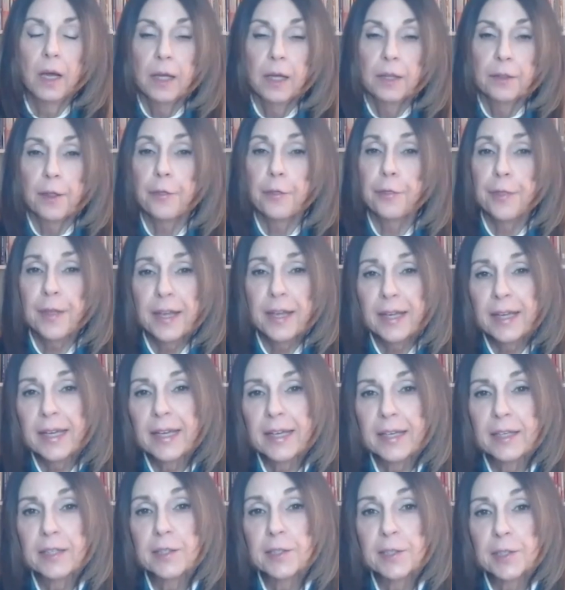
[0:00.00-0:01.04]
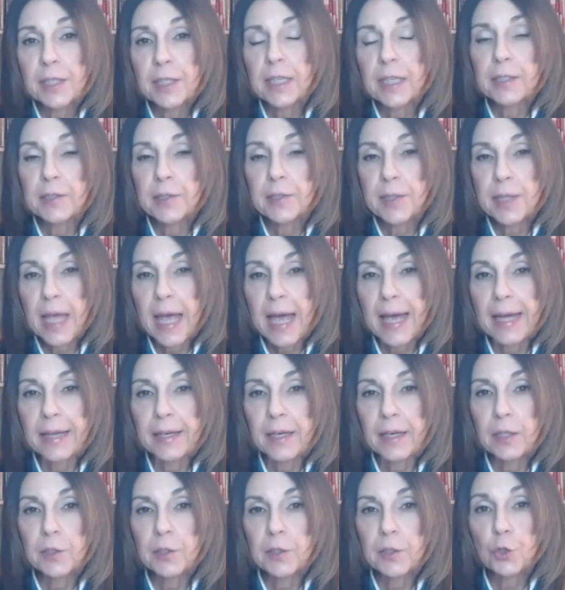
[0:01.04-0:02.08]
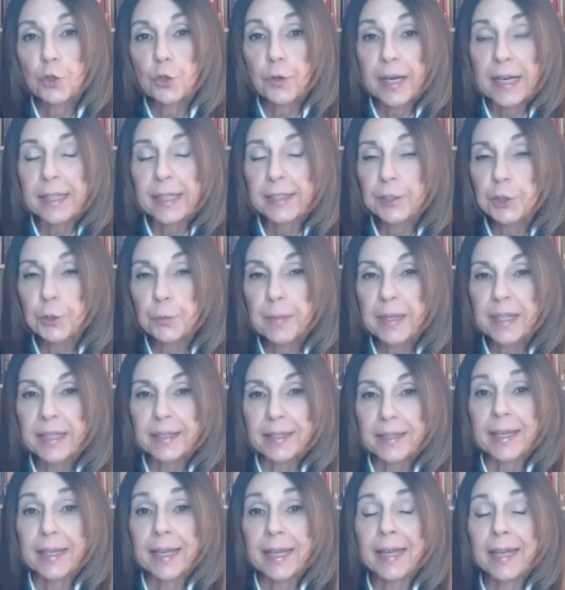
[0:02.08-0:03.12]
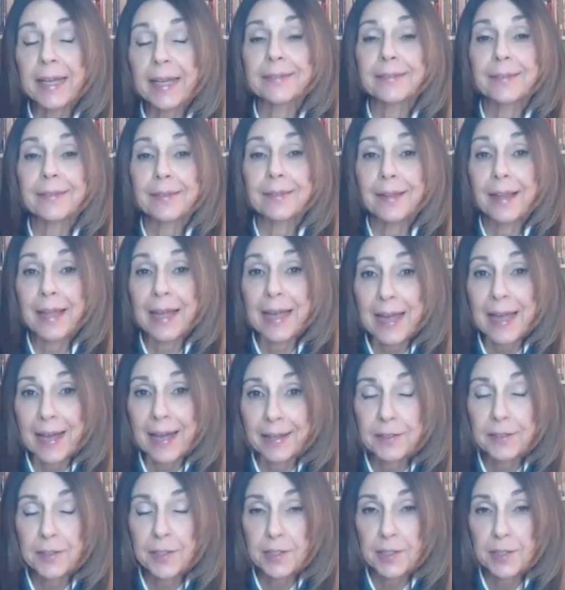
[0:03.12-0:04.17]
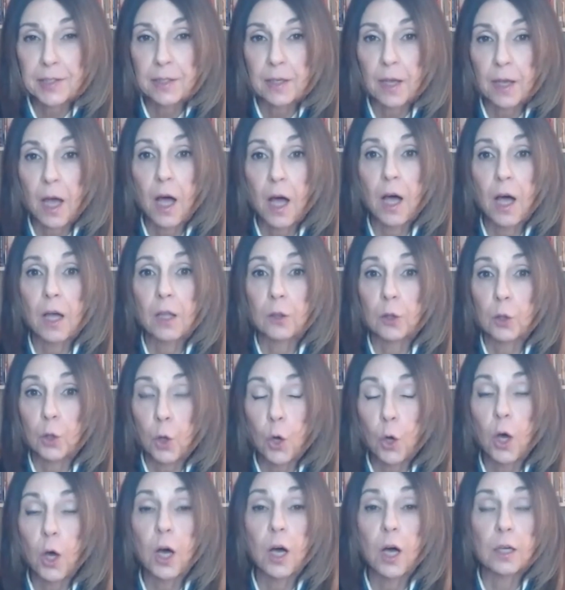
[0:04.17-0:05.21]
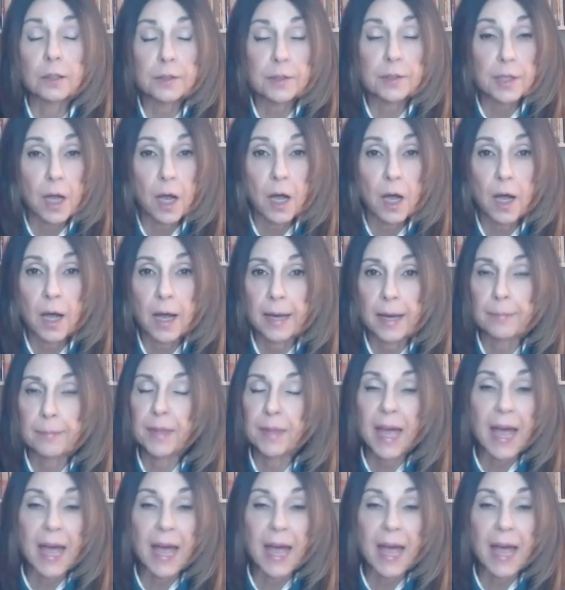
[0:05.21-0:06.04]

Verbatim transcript: The thing is that estrangement can last a long time.